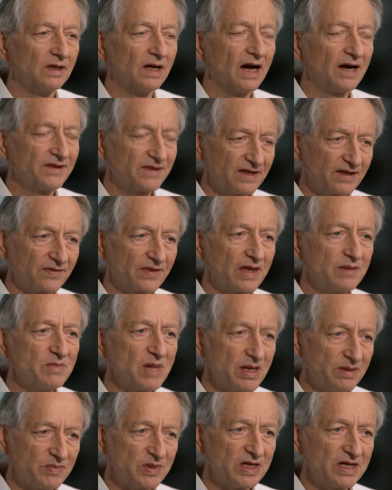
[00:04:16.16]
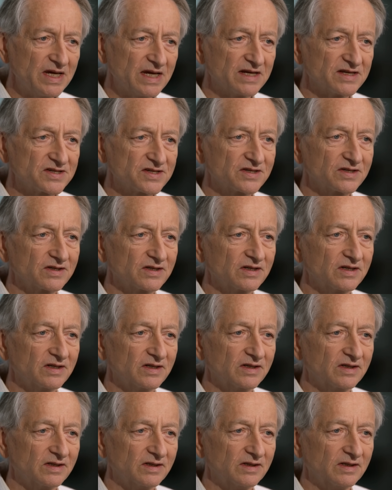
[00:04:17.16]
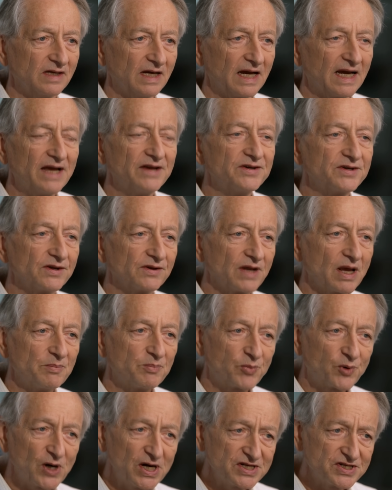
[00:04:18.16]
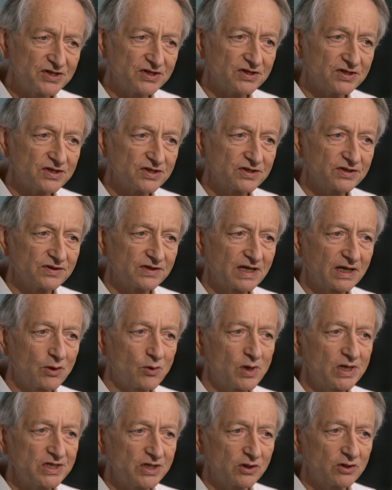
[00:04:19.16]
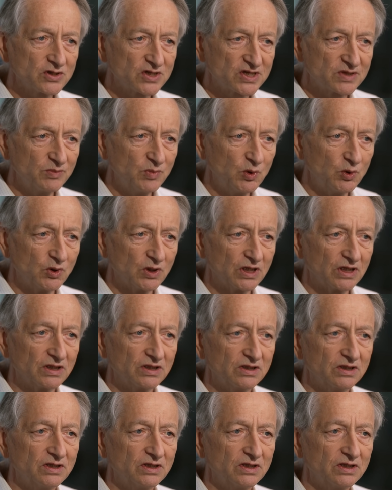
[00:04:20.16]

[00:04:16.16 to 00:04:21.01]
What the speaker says: I think they may be, yes. And at present, they're quite a lot smaller.